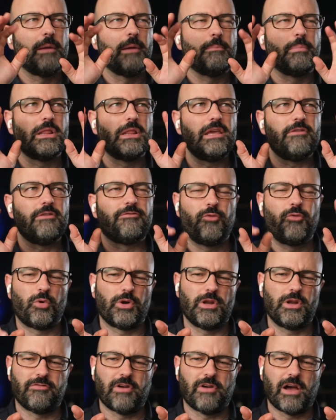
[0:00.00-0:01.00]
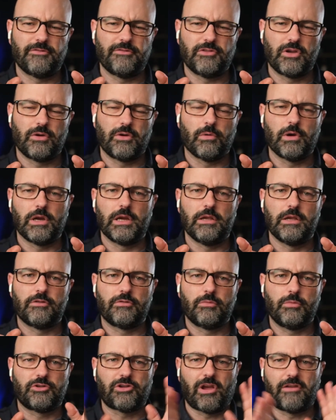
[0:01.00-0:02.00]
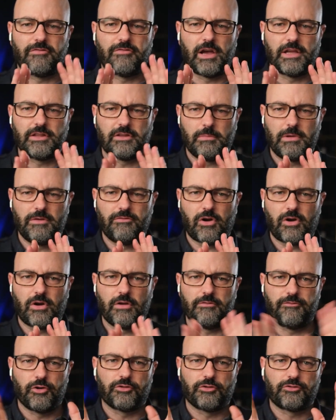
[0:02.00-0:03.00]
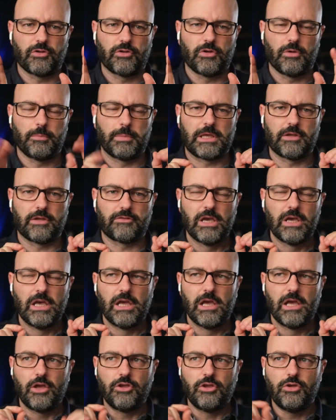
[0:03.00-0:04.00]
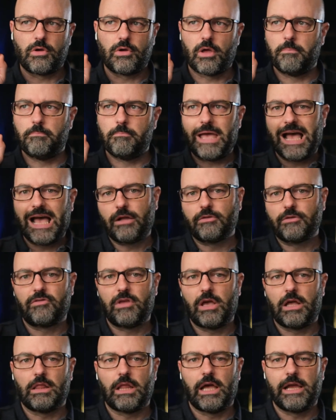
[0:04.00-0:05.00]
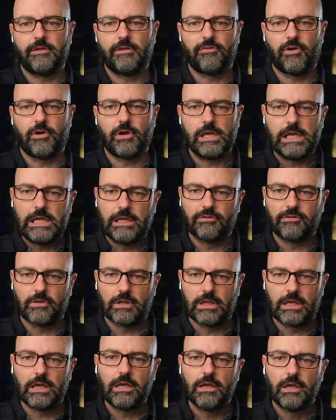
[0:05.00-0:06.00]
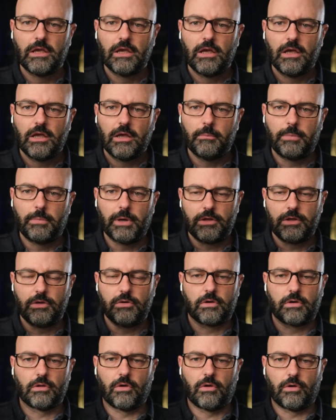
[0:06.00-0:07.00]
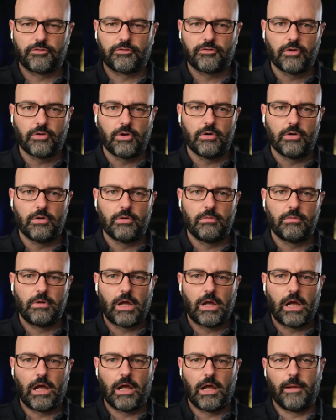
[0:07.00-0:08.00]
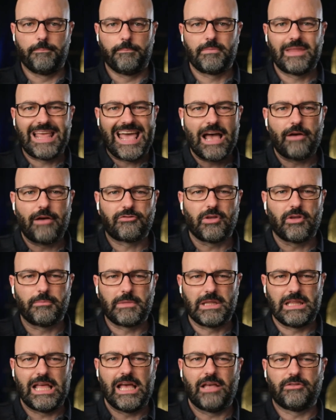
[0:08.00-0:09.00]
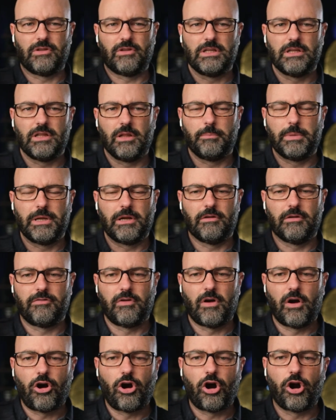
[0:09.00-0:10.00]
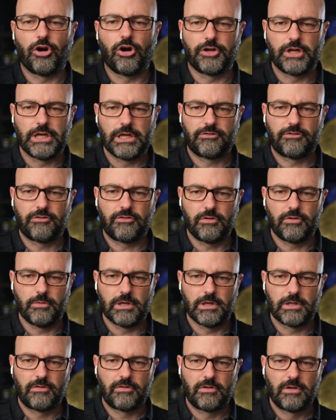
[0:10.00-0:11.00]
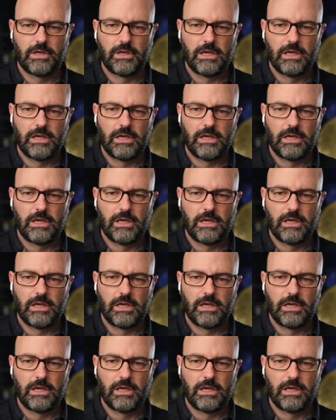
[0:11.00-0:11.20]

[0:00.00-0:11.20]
I believe, 45 degrees, which I find to be very versatile because you can bounce that light very easily, but you can also have something that has a little bit of hardness to it.